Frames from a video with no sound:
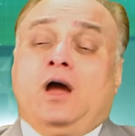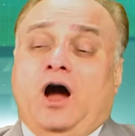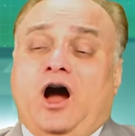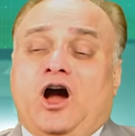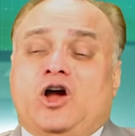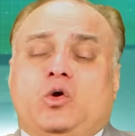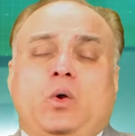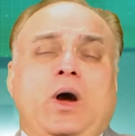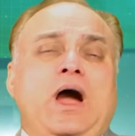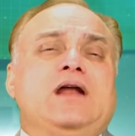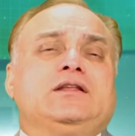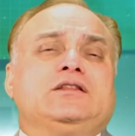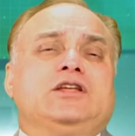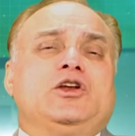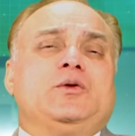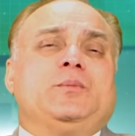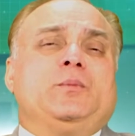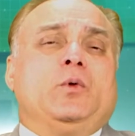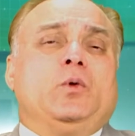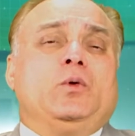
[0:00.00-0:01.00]
Acquire the
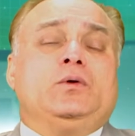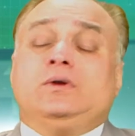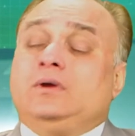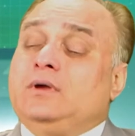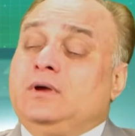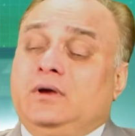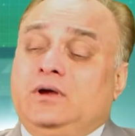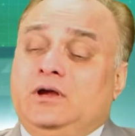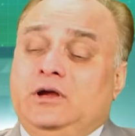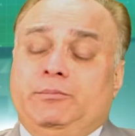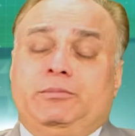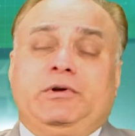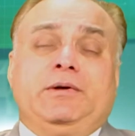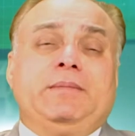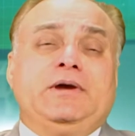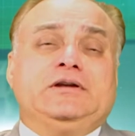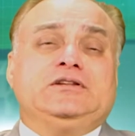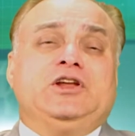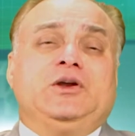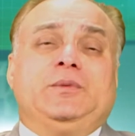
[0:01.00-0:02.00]
report,
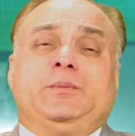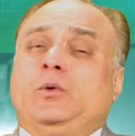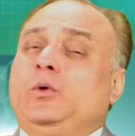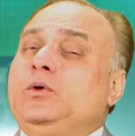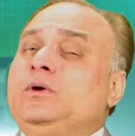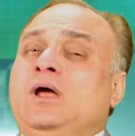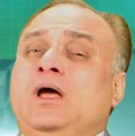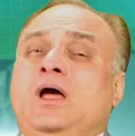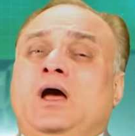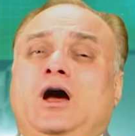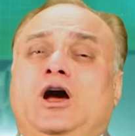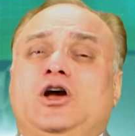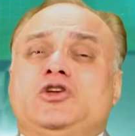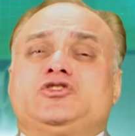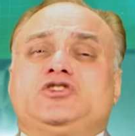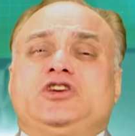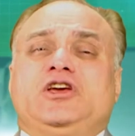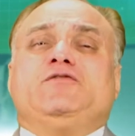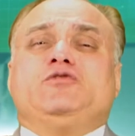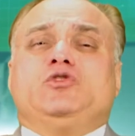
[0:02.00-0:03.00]
implement the report,
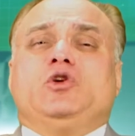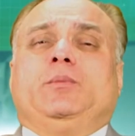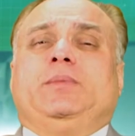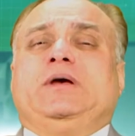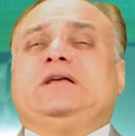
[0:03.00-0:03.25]
achieve your